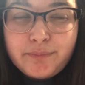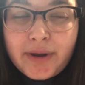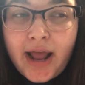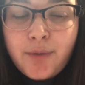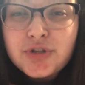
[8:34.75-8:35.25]

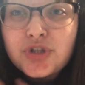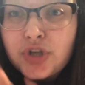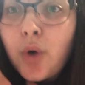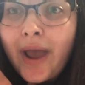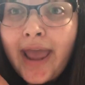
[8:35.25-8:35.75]
but I was
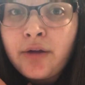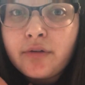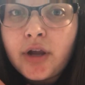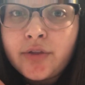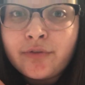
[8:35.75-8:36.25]
so
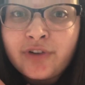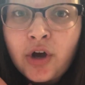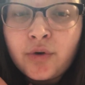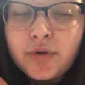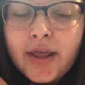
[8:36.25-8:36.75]
angry on the
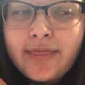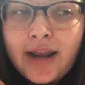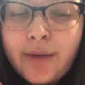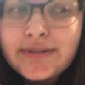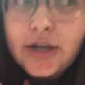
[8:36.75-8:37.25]
phone
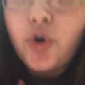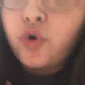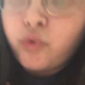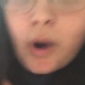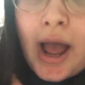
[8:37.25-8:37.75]
that I was, like,
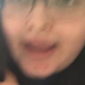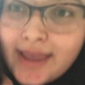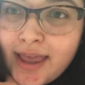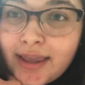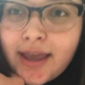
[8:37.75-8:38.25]

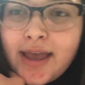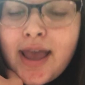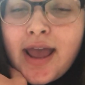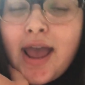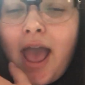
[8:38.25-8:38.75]
crying.
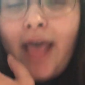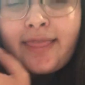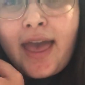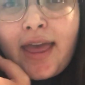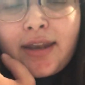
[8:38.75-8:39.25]

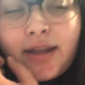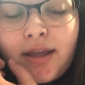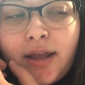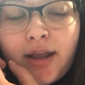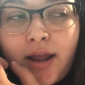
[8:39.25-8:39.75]
And then
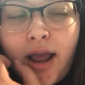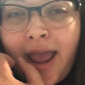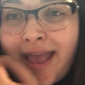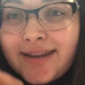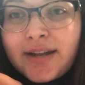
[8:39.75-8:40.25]

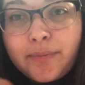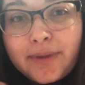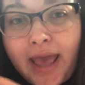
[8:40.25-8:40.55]
I ended up